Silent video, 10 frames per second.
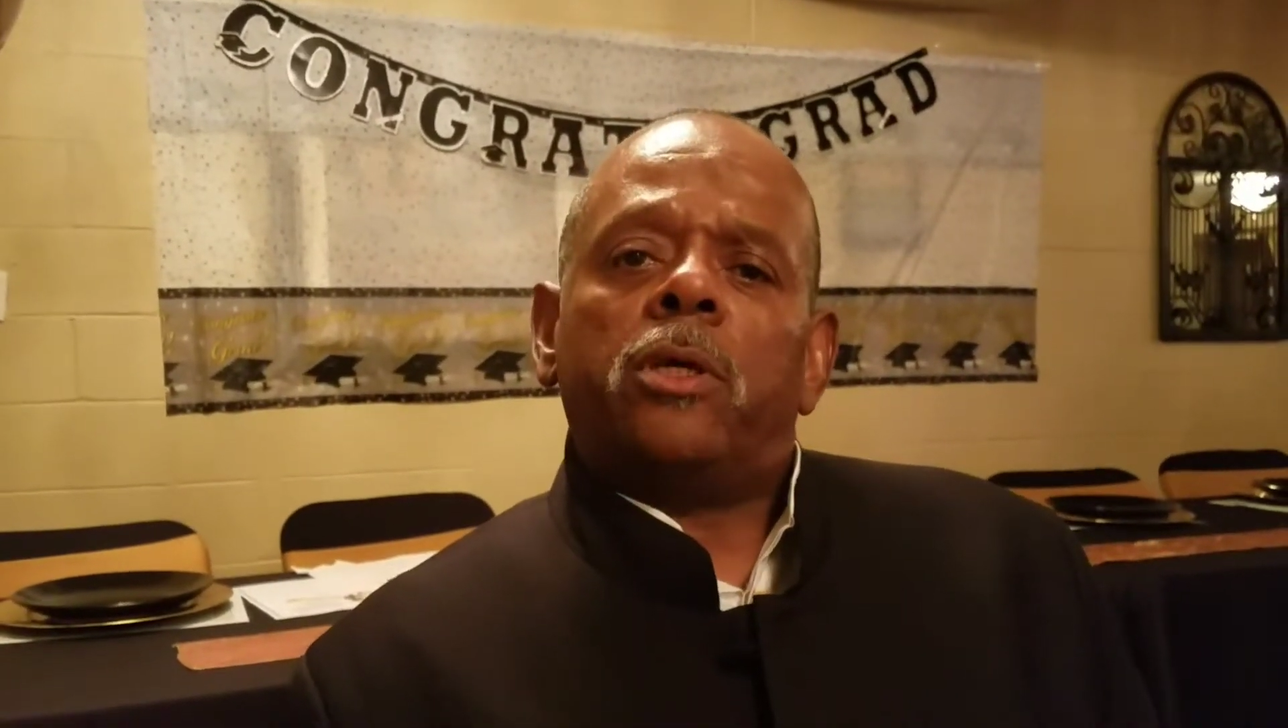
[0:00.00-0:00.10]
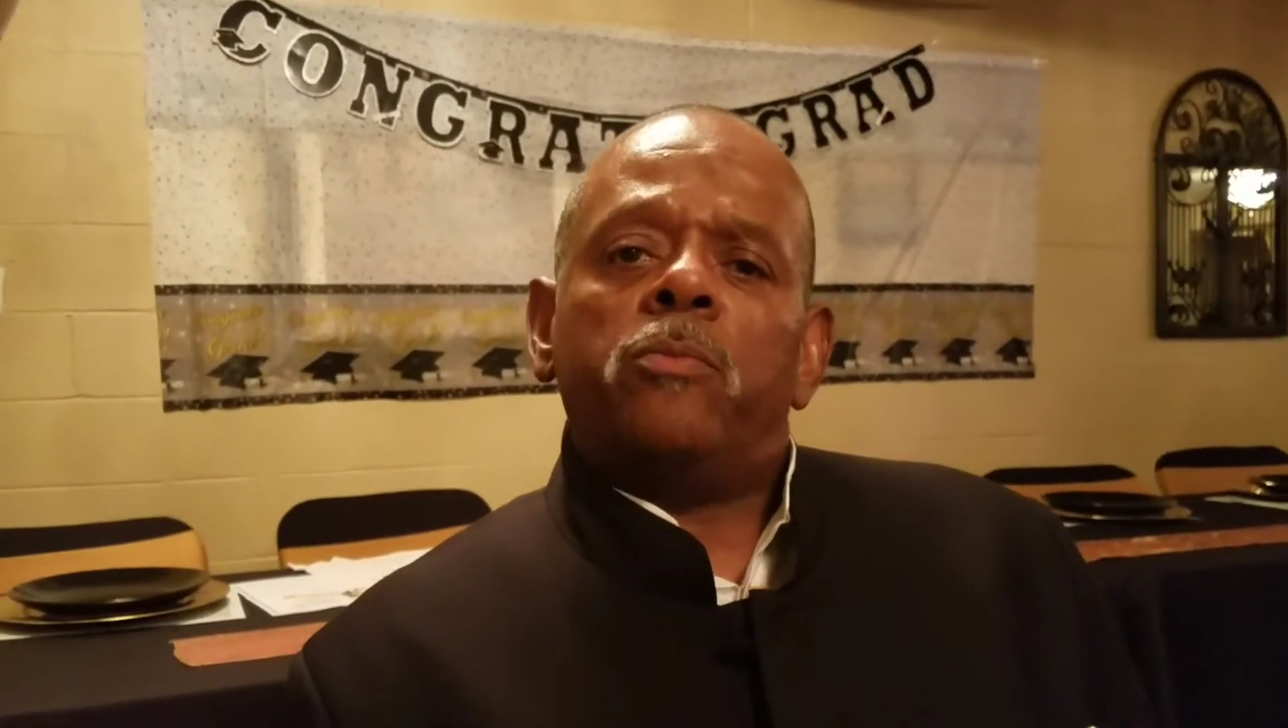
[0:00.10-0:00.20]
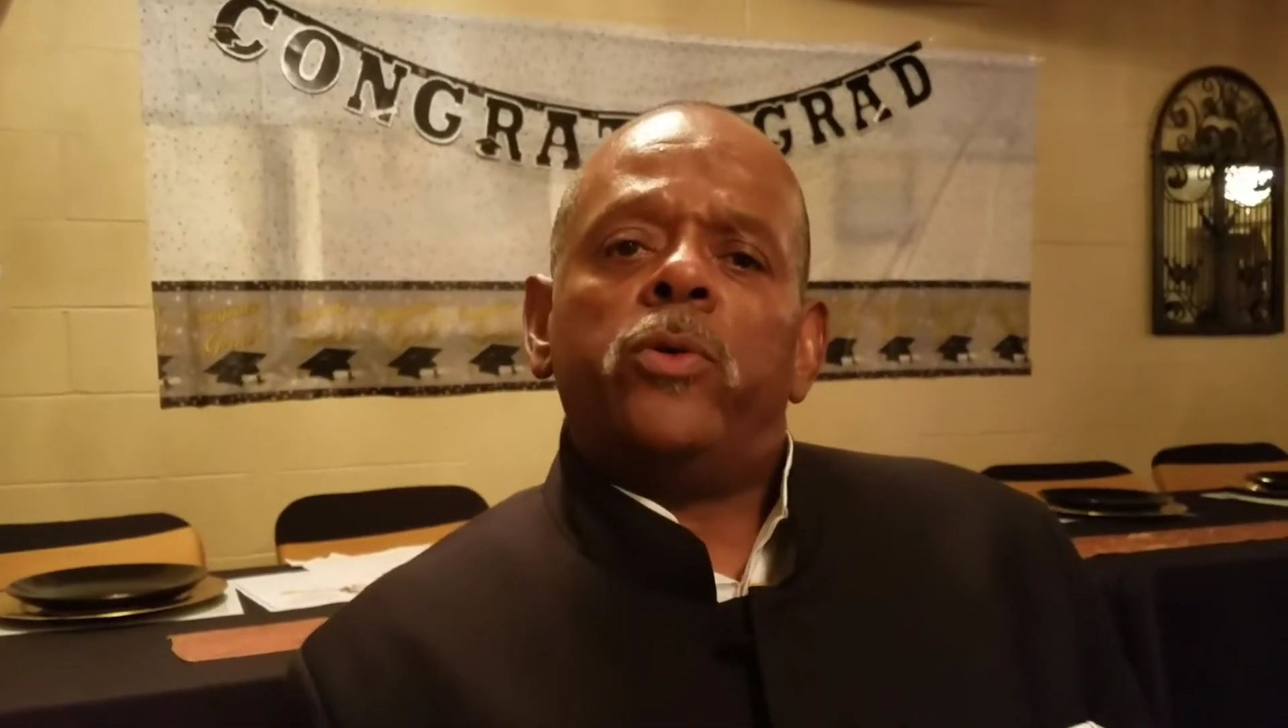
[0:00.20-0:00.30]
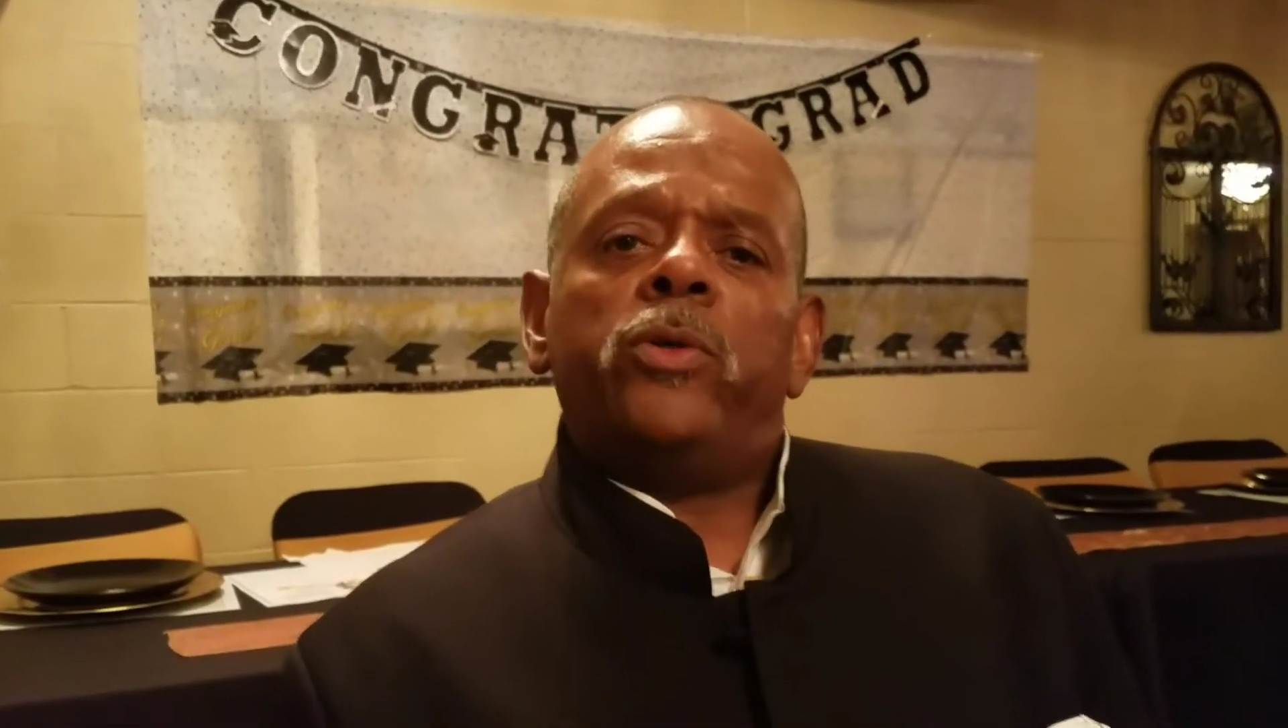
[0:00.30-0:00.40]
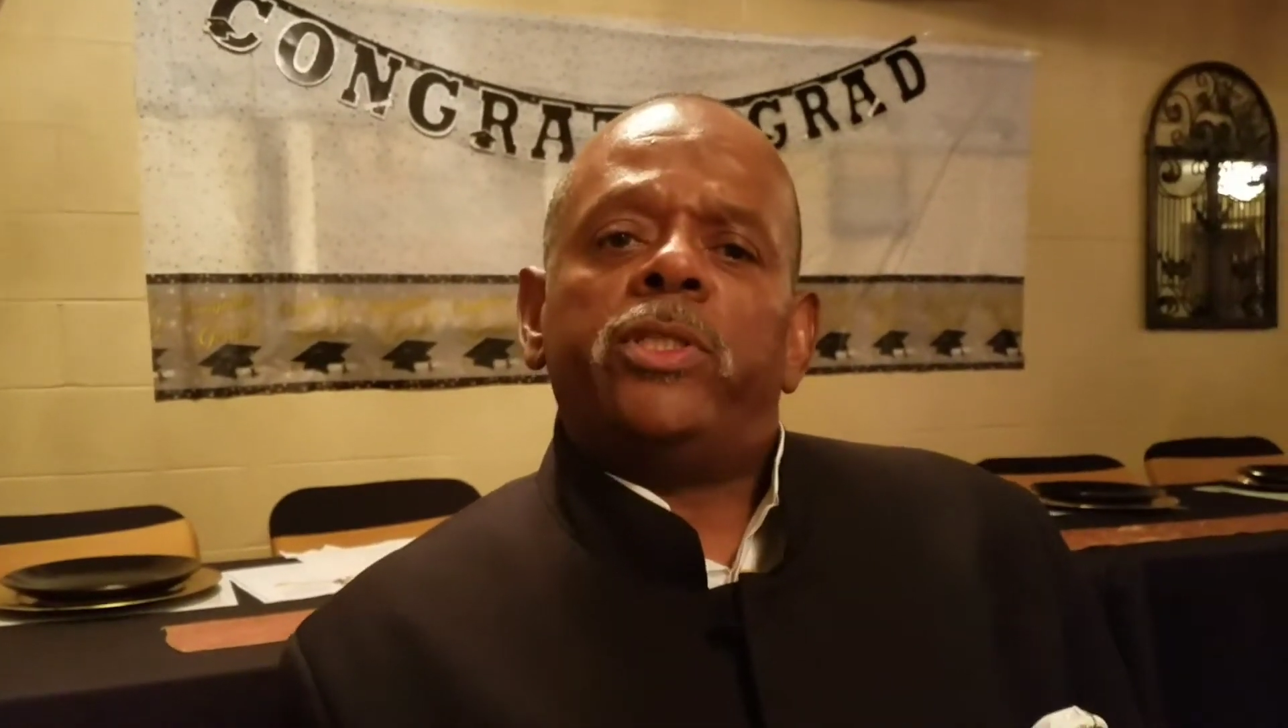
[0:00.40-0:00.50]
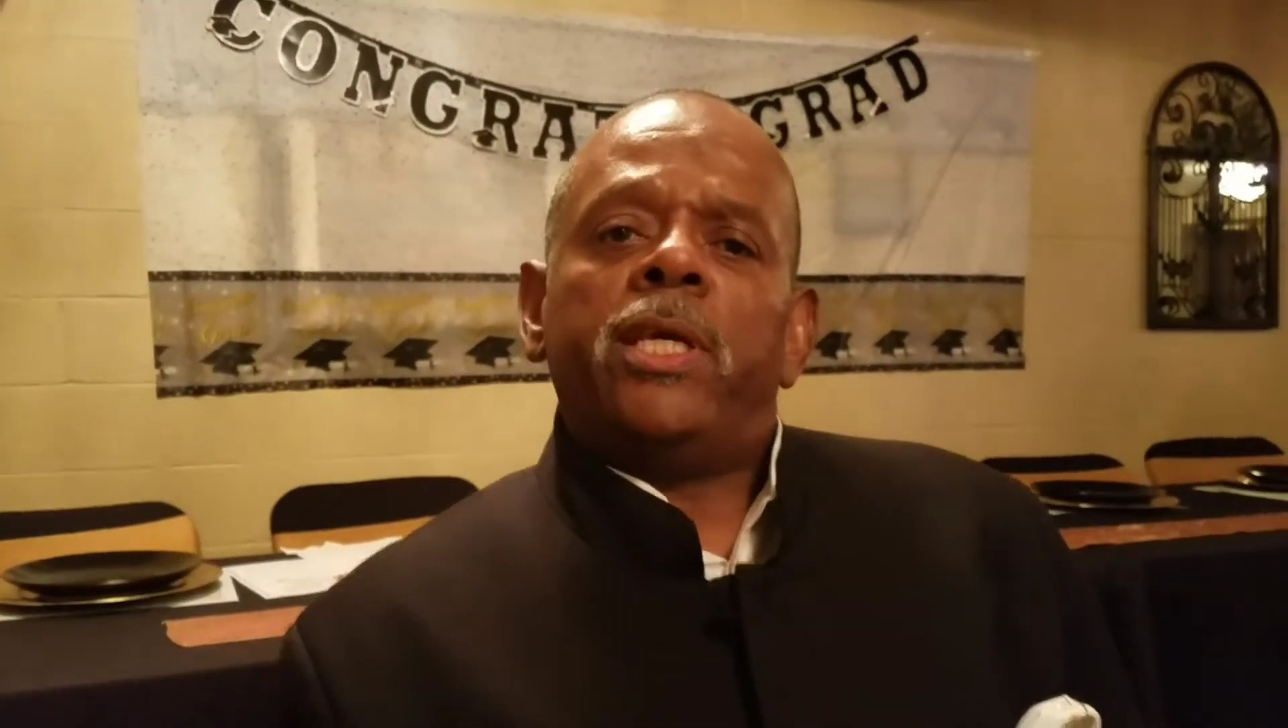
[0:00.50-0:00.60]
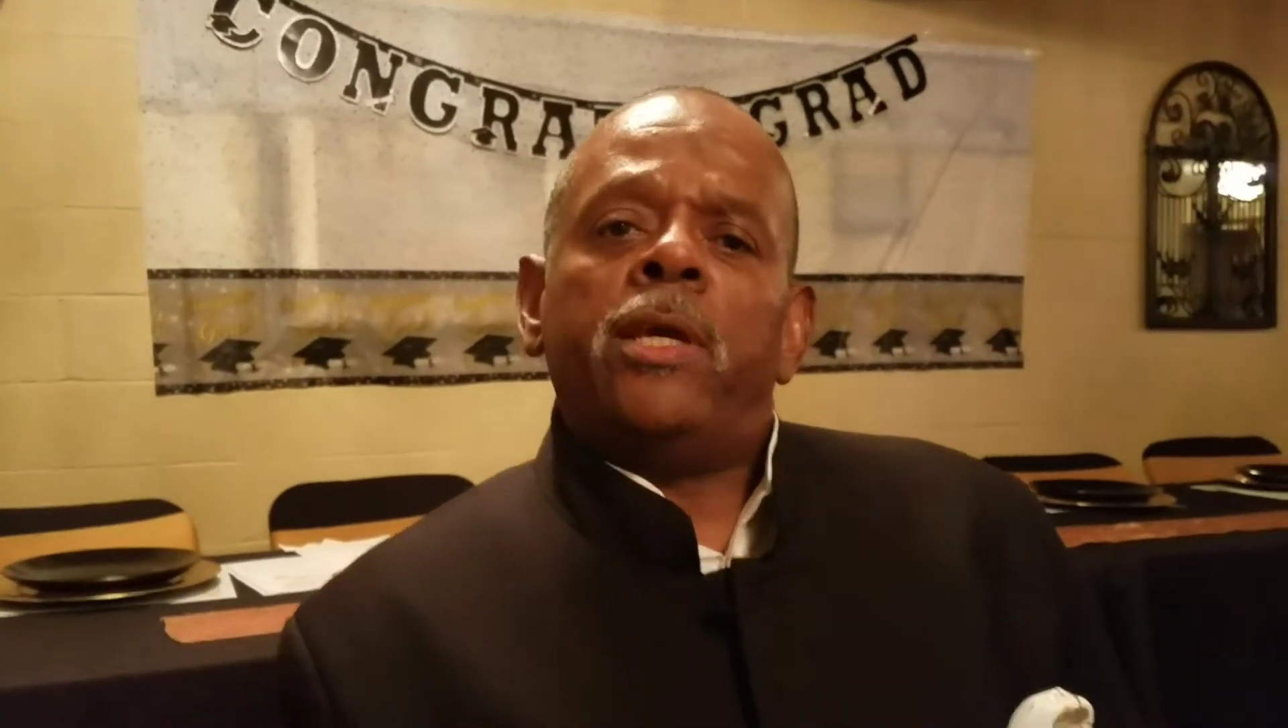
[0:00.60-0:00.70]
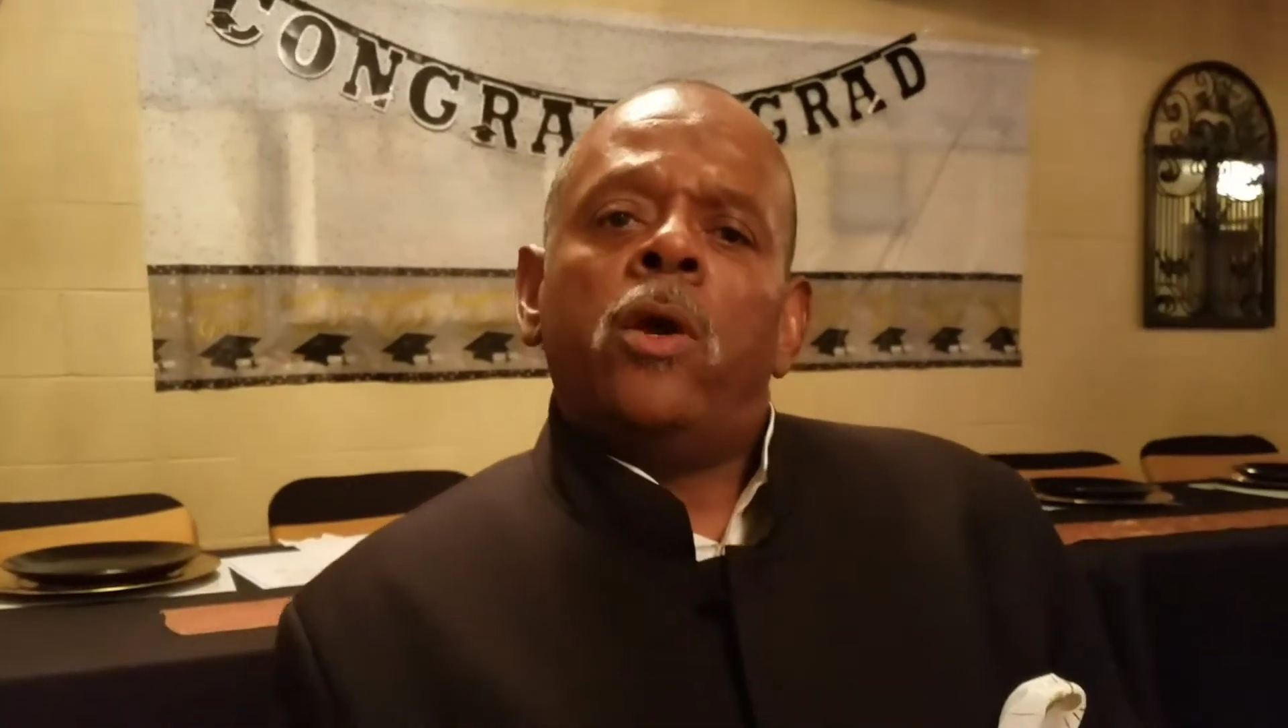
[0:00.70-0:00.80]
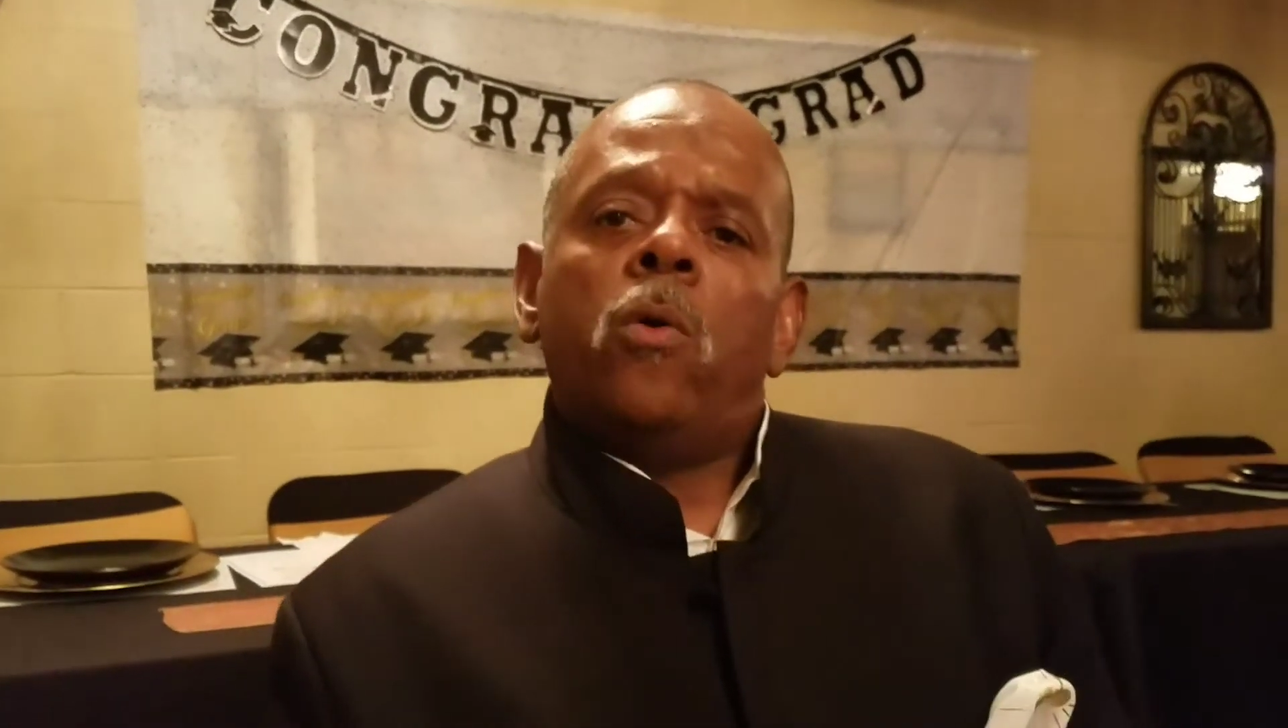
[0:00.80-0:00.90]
community.